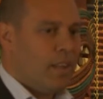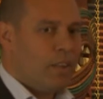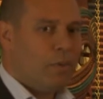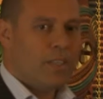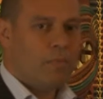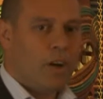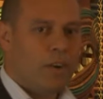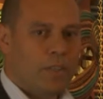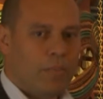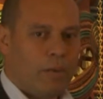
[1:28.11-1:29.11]
The reason why I
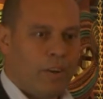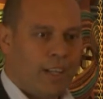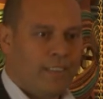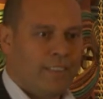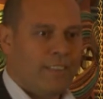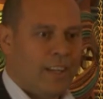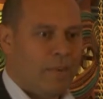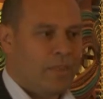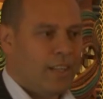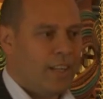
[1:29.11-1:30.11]
was a bit reluctant to
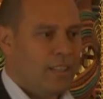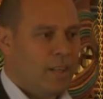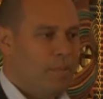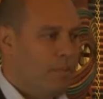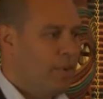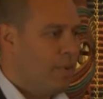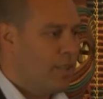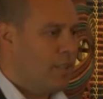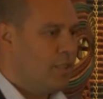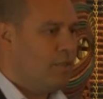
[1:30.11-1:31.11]
come today is I'm
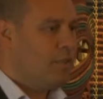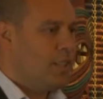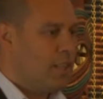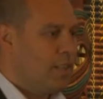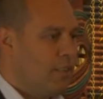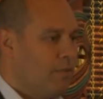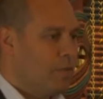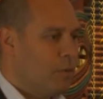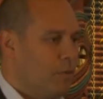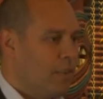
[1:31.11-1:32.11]
actually Chief Executive
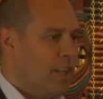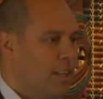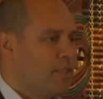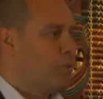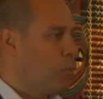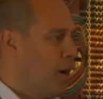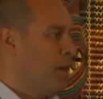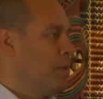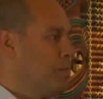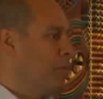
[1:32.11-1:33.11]
for the next 4
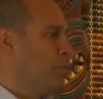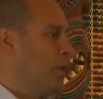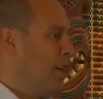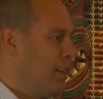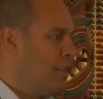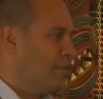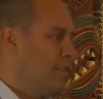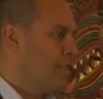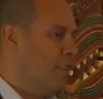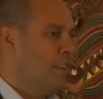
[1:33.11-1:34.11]
hours before heading off
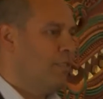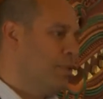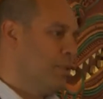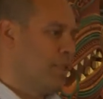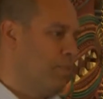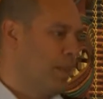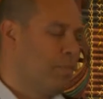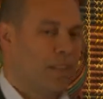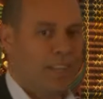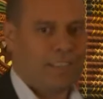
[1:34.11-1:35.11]
to China and doing something
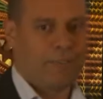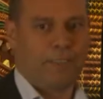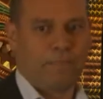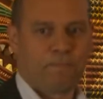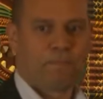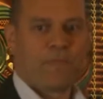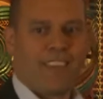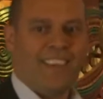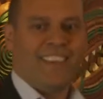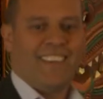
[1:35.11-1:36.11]
completely different.
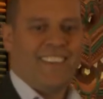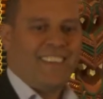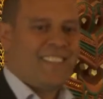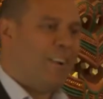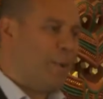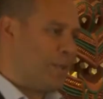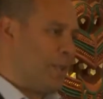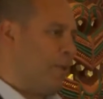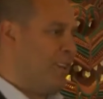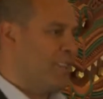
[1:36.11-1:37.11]
So I
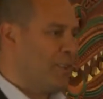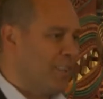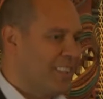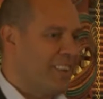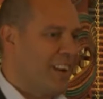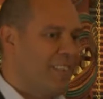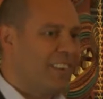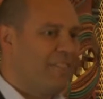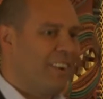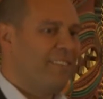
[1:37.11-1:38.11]
wasn't quite sure of the
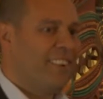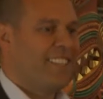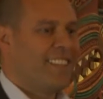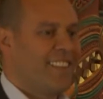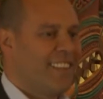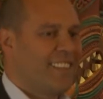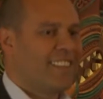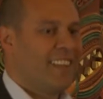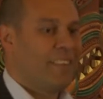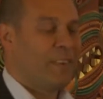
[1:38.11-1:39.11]
timing of my flights and
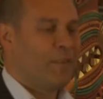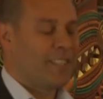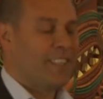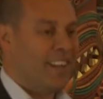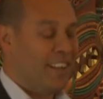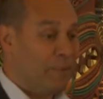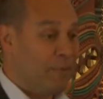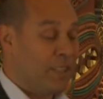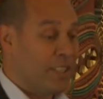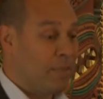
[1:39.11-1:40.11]
things. It wasn't that I
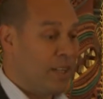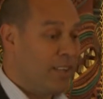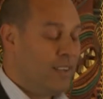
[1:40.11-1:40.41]
didn't want to speak.